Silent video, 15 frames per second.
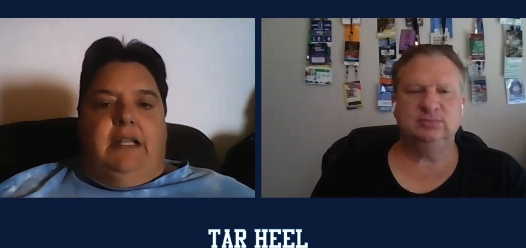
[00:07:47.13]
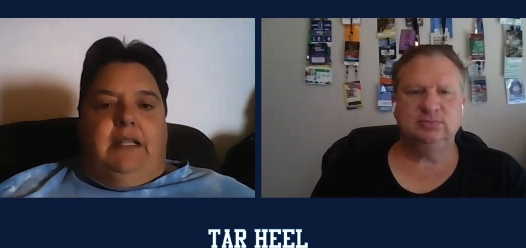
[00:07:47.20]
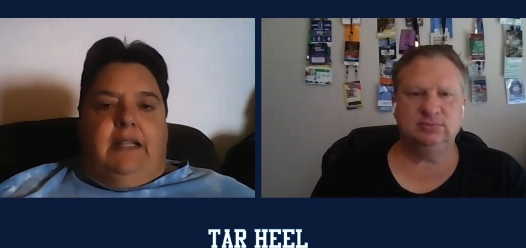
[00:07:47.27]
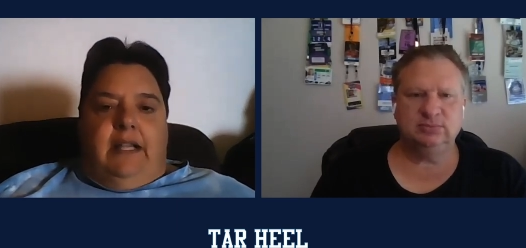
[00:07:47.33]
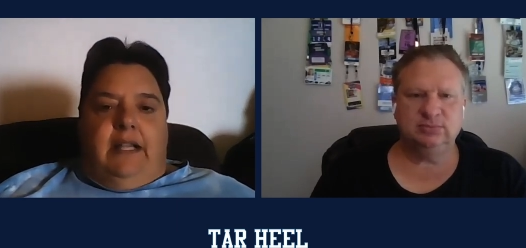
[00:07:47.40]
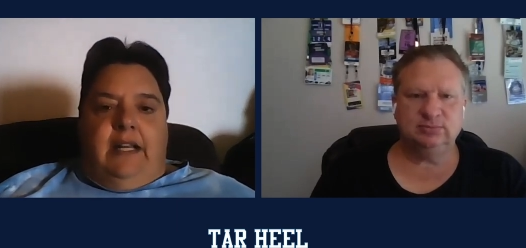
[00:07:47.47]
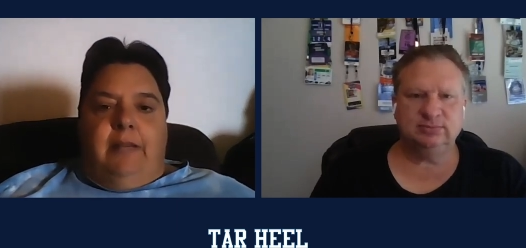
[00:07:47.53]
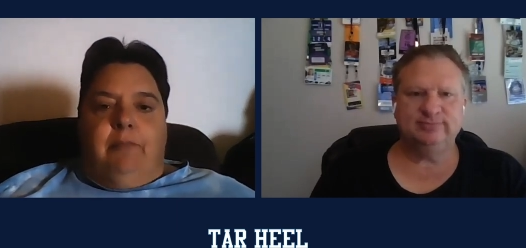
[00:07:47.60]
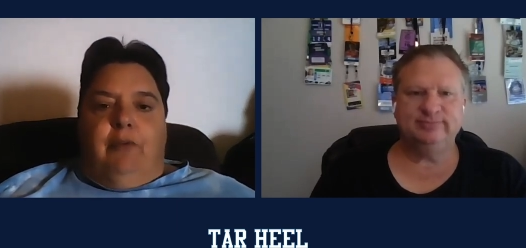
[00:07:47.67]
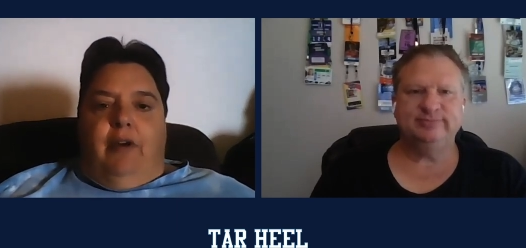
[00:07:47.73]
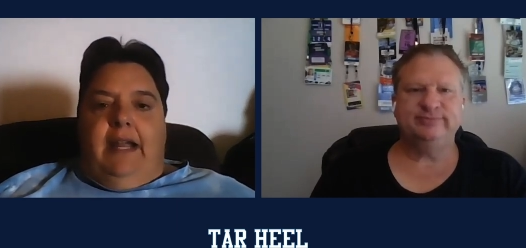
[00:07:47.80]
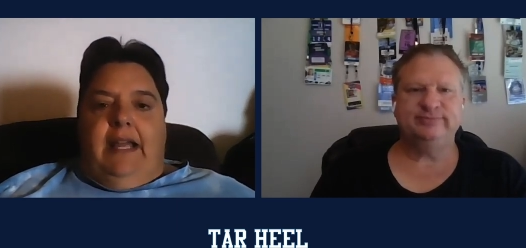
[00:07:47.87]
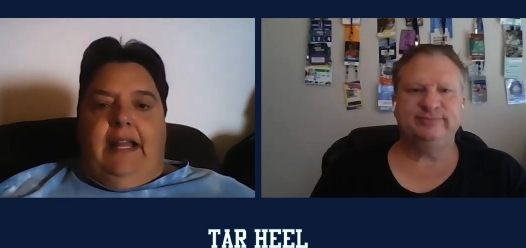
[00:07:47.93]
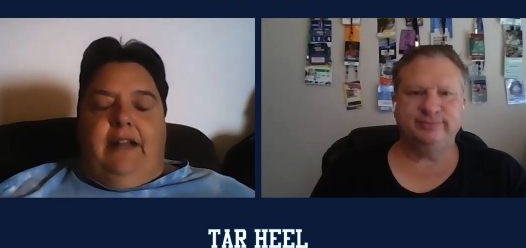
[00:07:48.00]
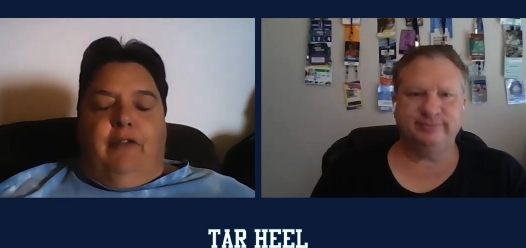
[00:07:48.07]
Speaker 1: and Kenny
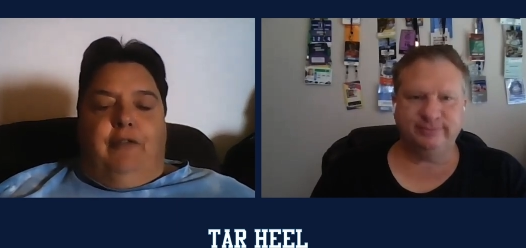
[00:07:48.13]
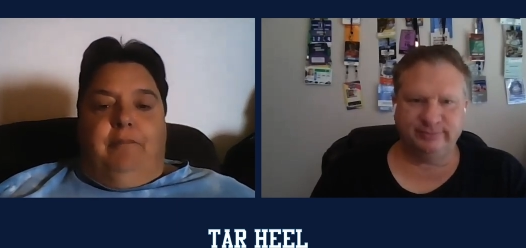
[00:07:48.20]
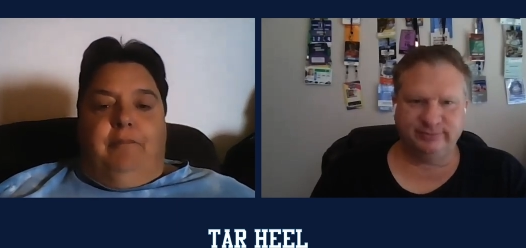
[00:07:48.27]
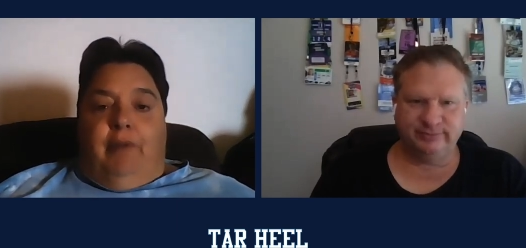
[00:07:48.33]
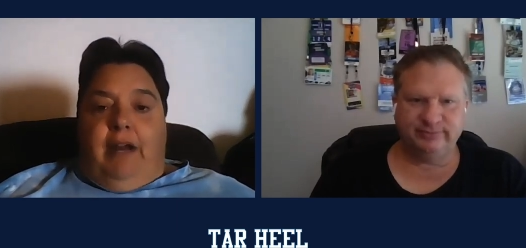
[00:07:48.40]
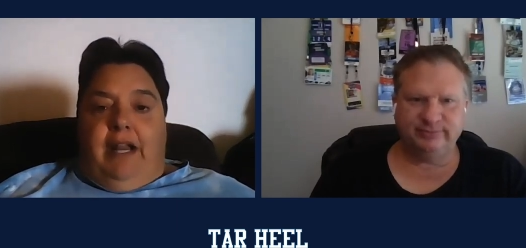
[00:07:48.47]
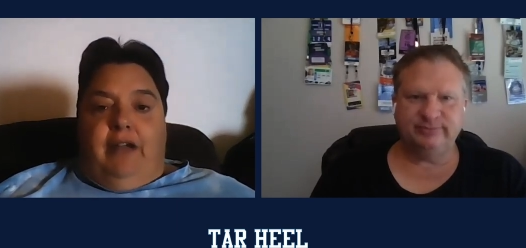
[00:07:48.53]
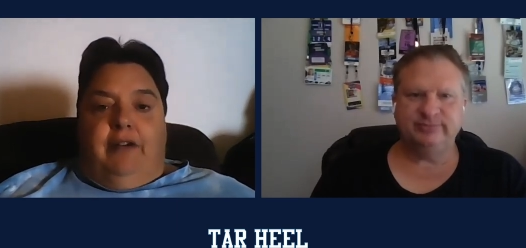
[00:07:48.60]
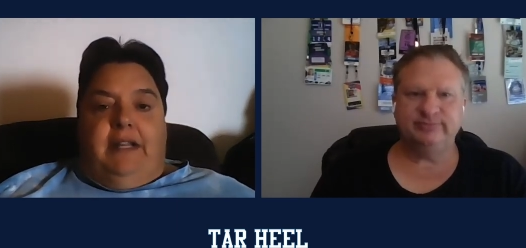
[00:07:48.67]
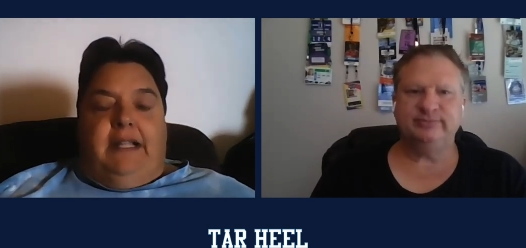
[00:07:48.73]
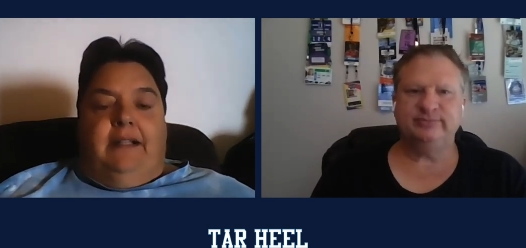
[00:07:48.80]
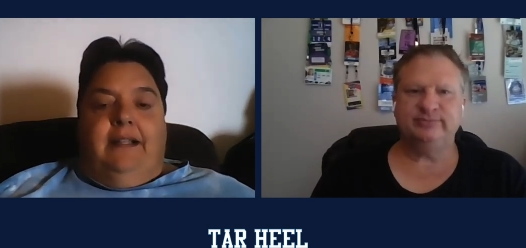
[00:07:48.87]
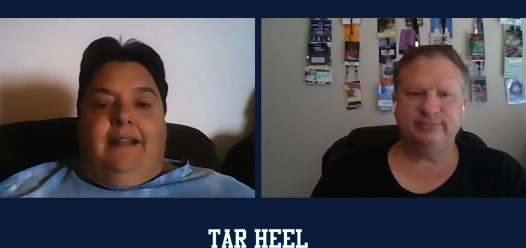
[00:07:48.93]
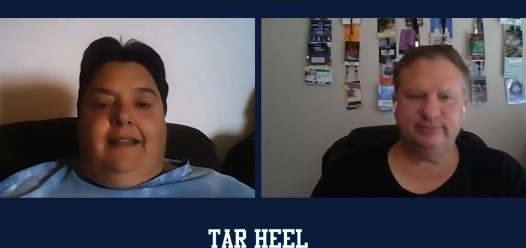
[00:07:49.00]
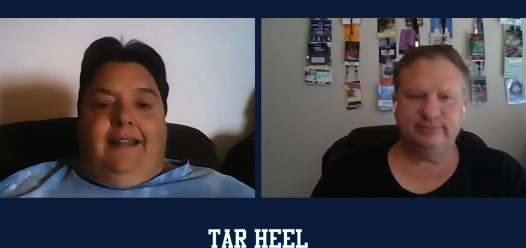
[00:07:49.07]

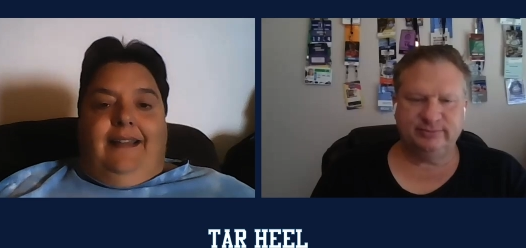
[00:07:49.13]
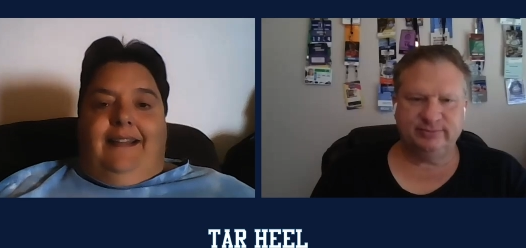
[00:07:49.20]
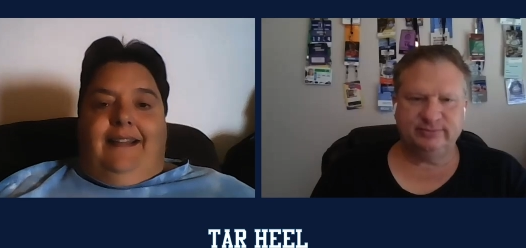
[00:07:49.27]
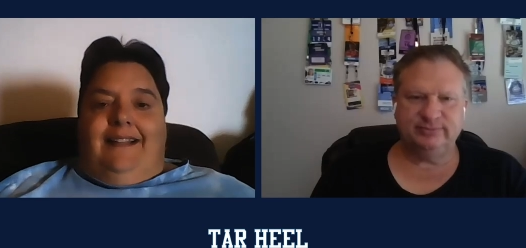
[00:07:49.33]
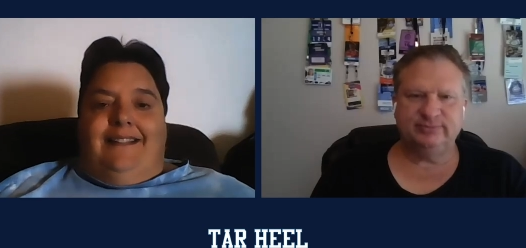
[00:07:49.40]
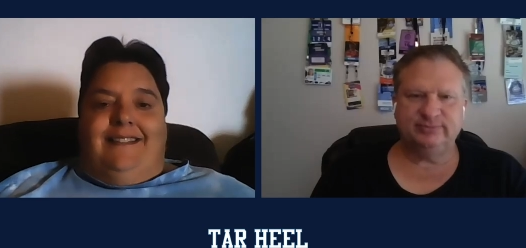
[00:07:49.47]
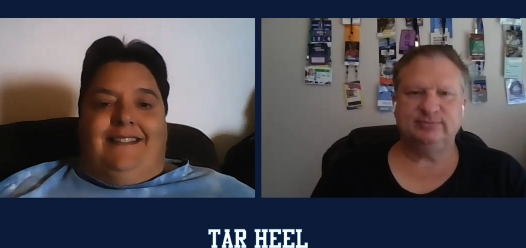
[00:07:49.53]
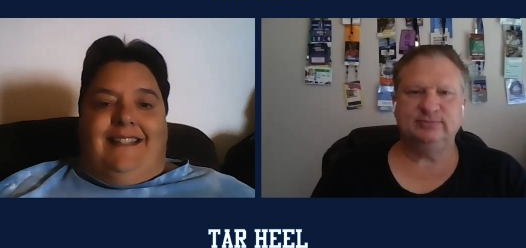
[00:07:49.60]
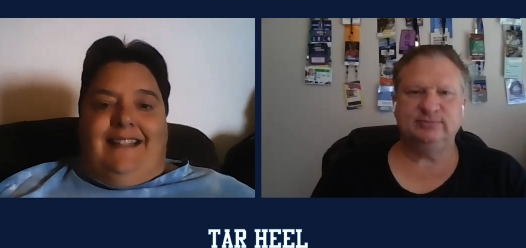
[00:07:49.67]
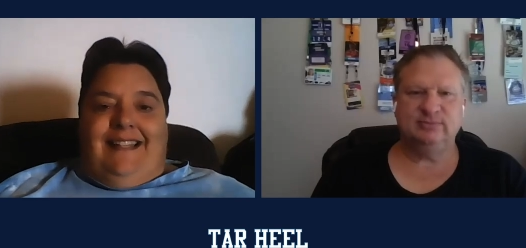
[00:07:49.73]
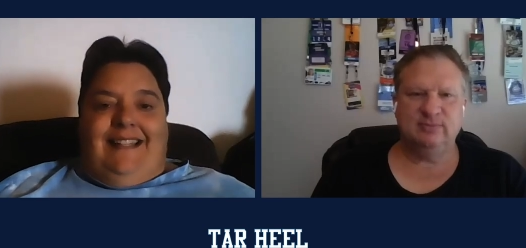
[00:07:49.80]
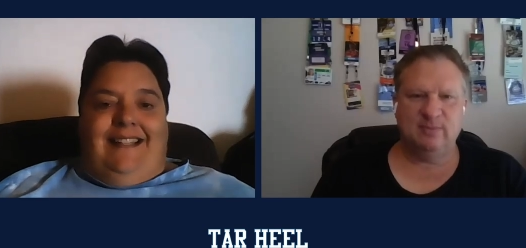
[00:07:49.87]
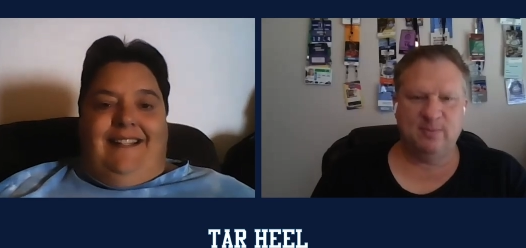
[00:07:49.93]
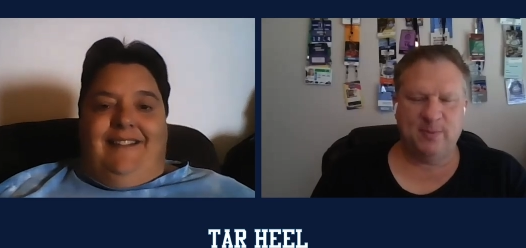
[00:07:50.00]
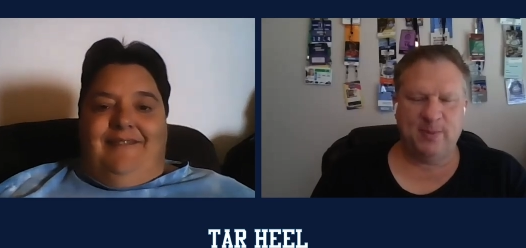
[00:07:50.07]
Browning that's
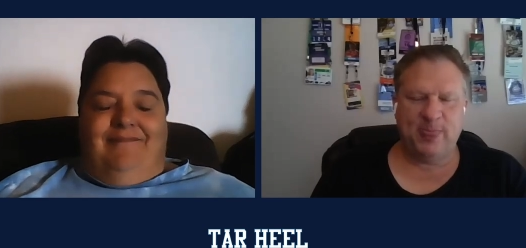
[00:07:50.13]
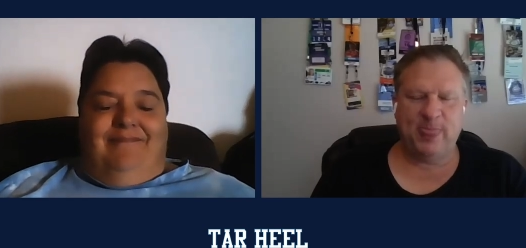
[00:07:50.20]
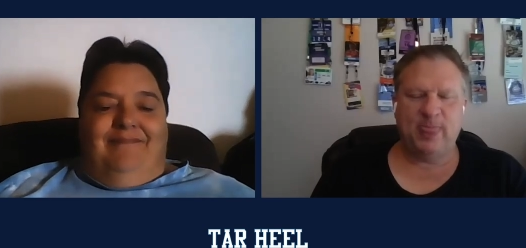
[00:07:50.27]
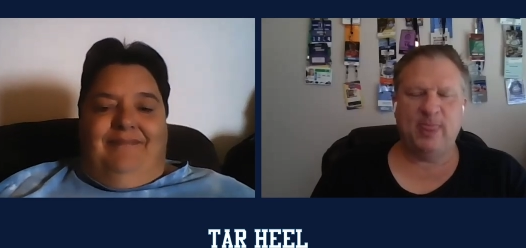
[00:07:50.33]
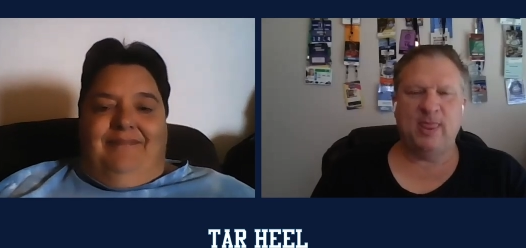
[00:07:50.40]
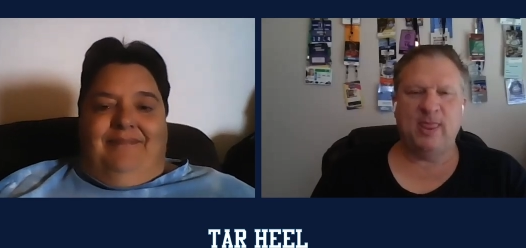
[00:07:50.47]
seen